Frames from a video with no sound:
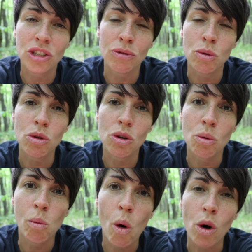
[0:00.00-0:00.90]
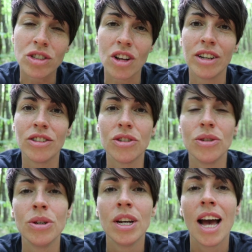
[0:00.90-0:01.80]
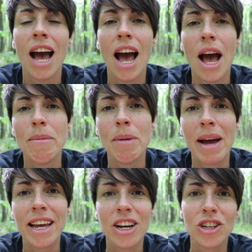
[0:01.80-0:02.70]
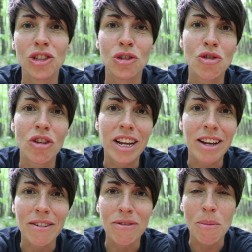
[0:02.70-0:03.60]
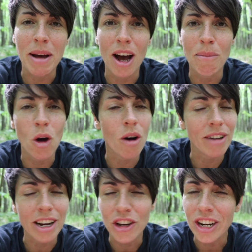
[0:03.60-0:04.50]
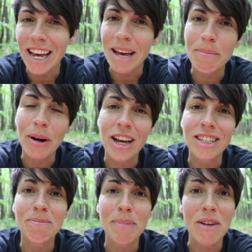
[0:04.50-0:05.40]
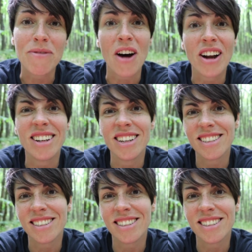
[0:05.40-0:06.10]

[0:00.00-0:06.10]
of all the walks that I do and make a story from it. I'm not very good at it, but it's a bit of fun.